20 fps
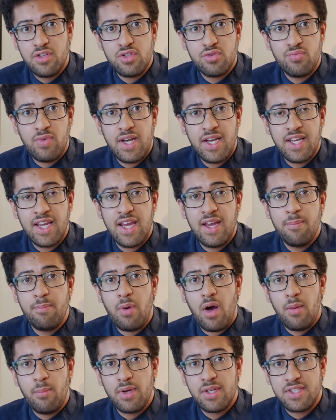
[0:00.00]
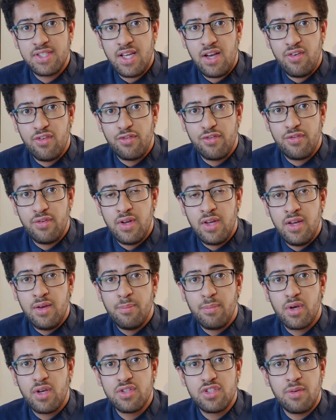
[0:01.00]
and just renegated by myself
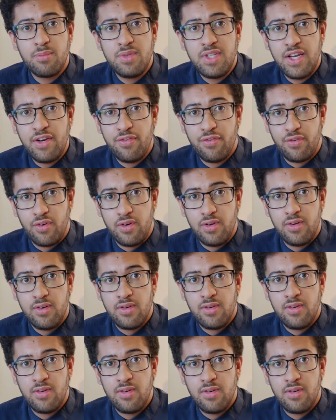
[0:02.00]
because I'm different.